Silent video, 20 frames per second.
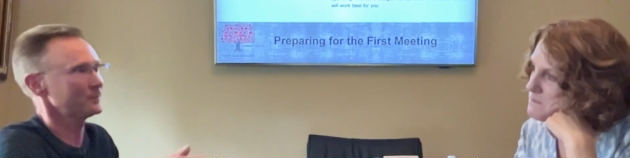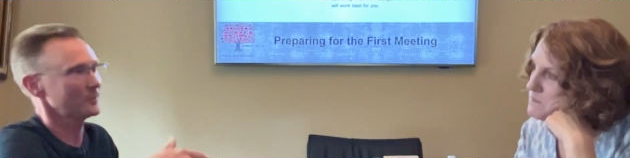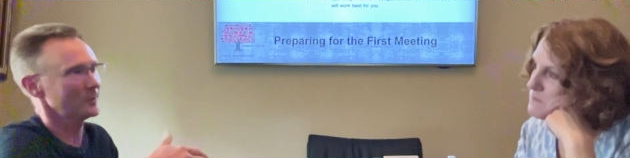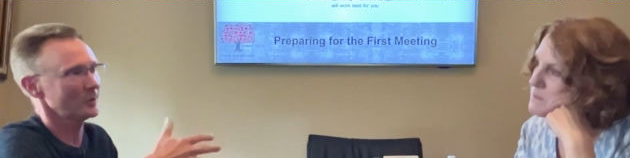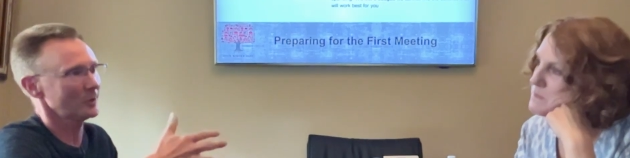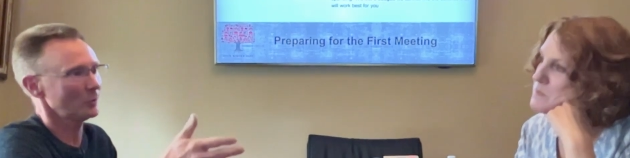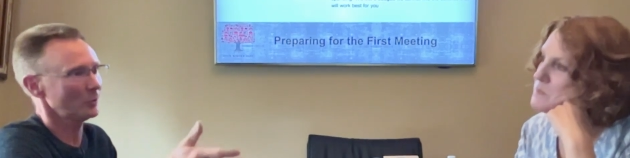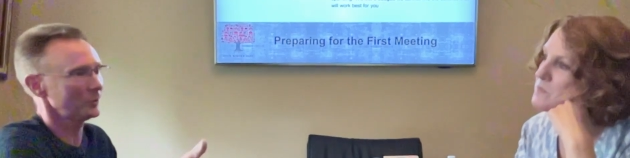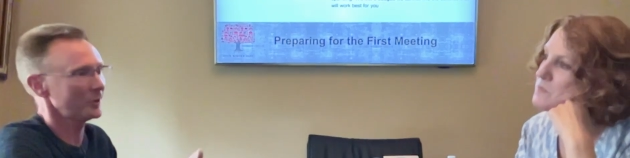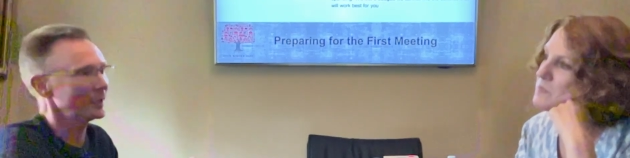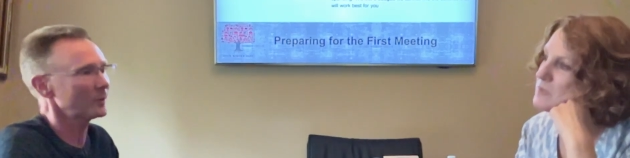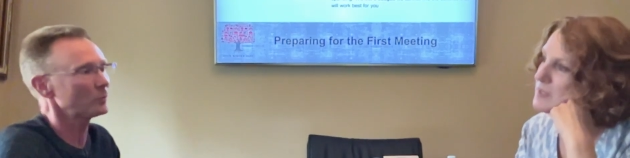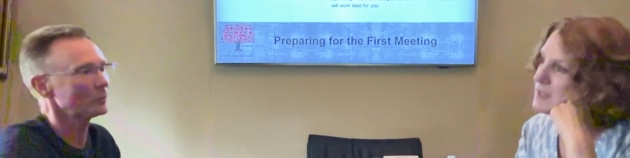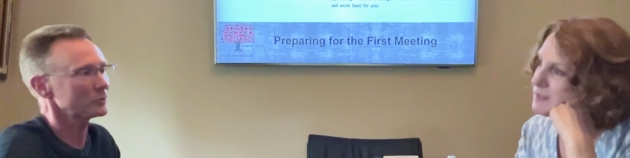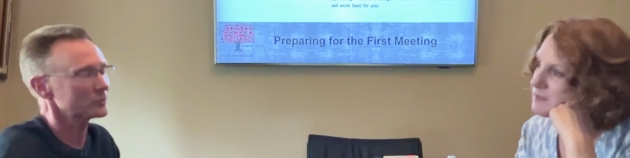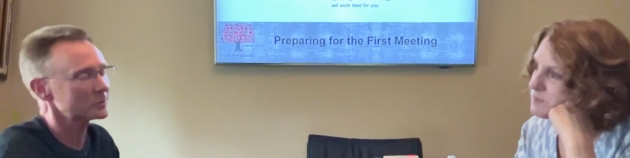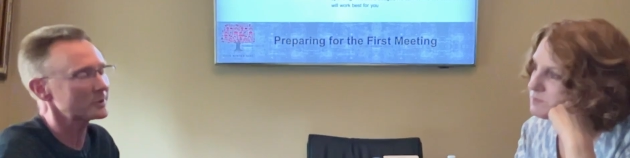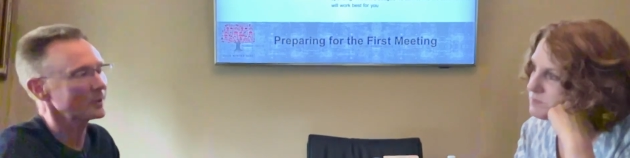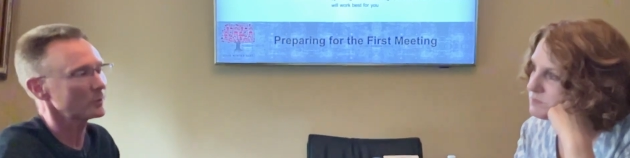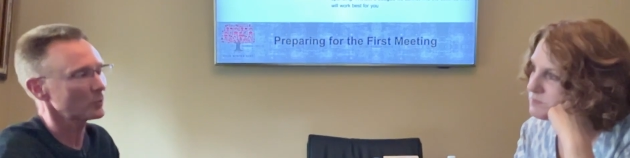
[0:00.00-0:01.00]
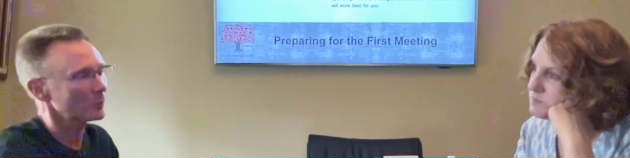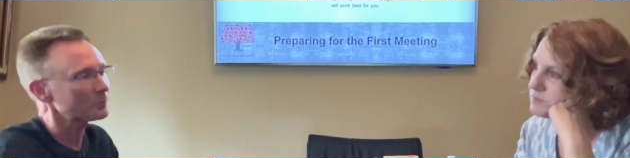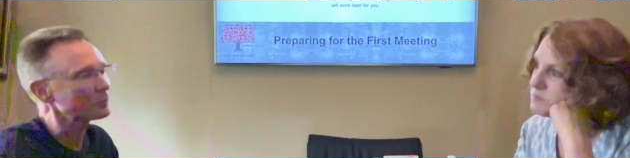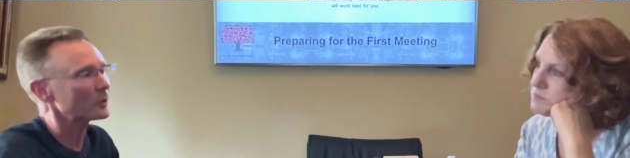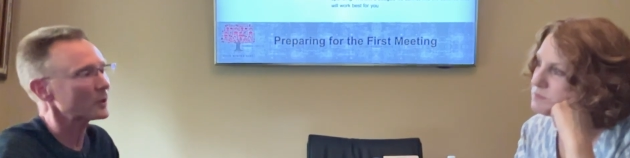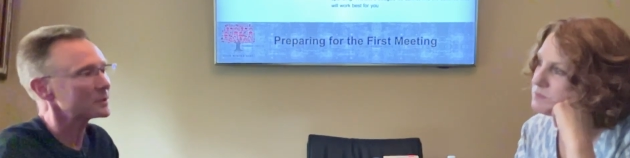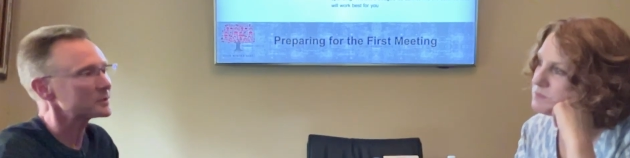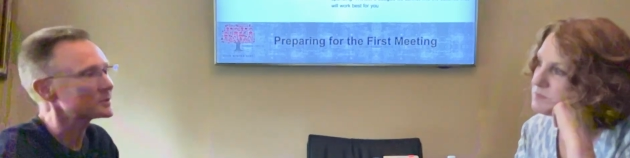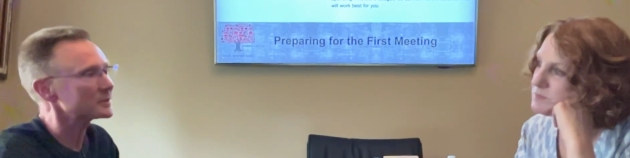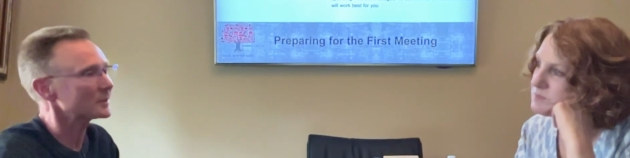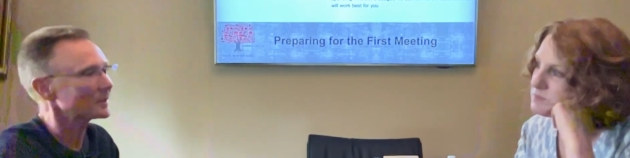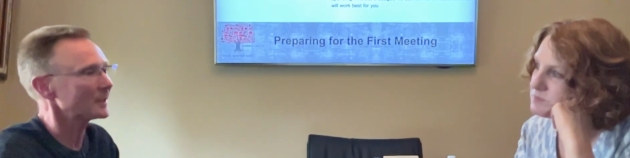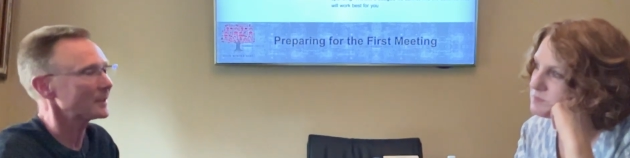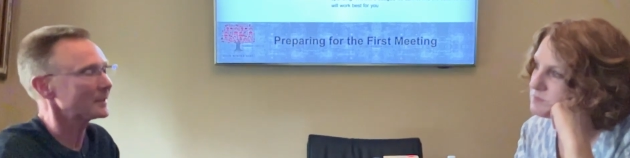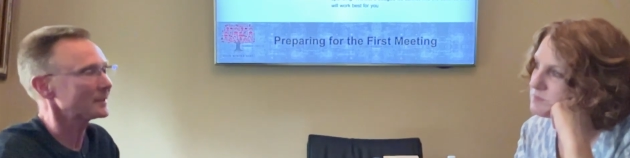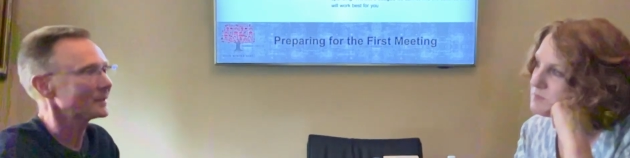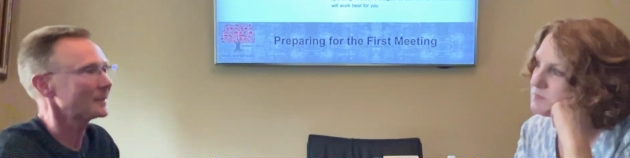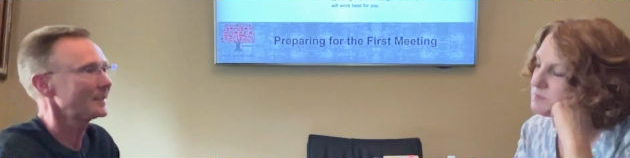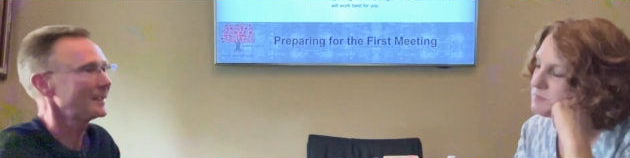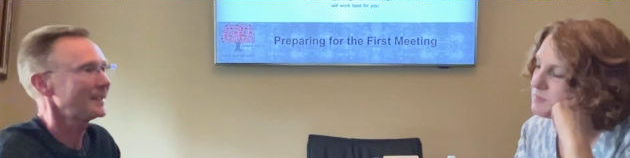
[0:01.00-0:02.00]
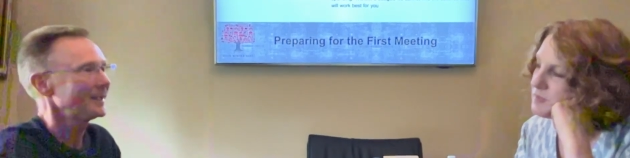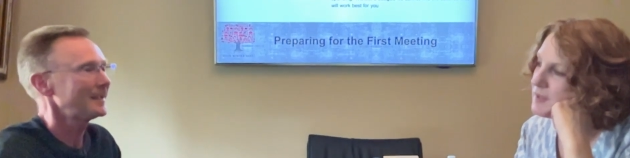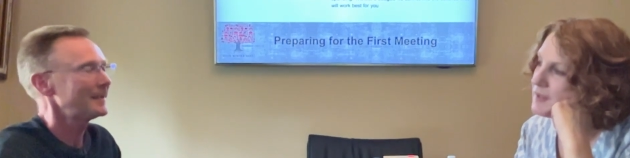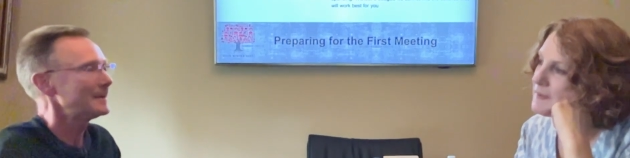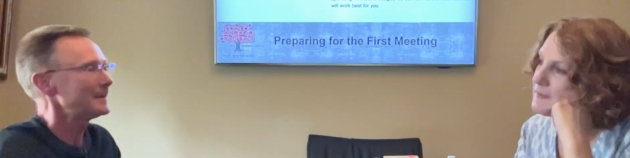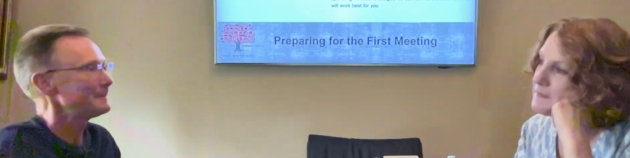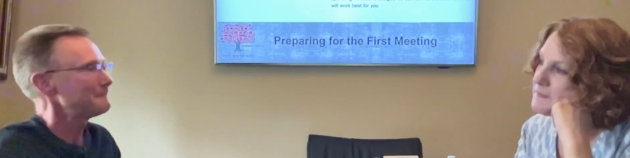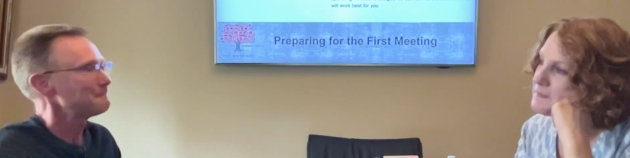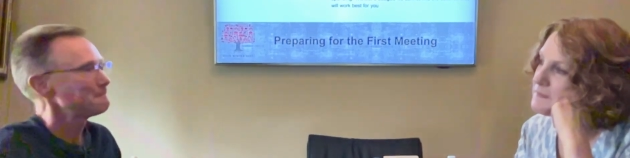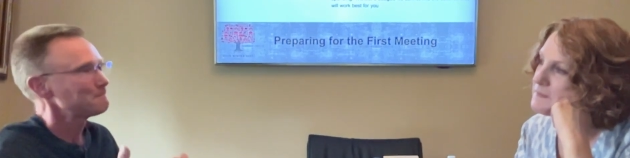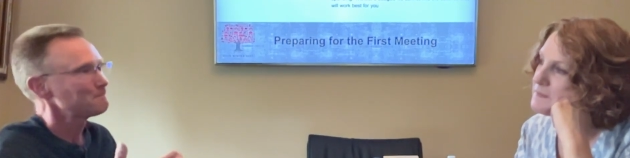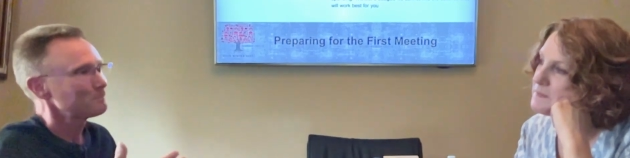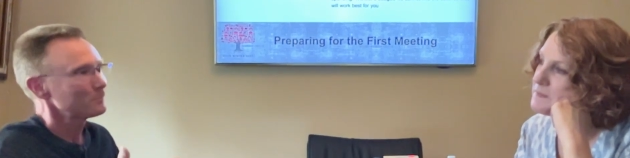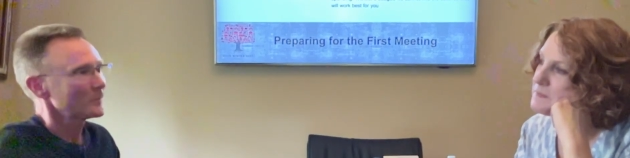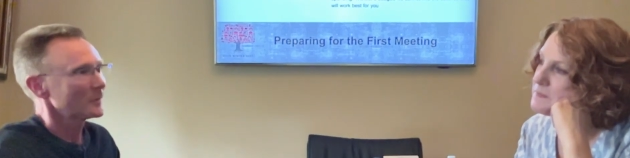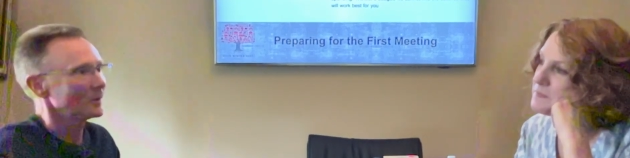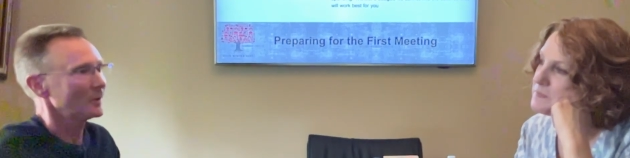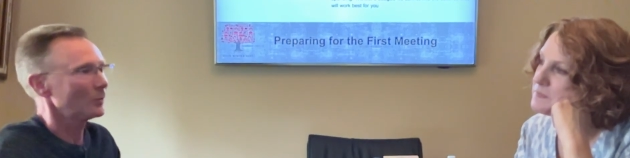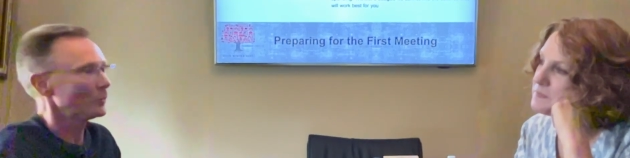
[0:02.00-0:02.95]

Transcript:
Speaker 1: you know then we'll then we'll price it, and you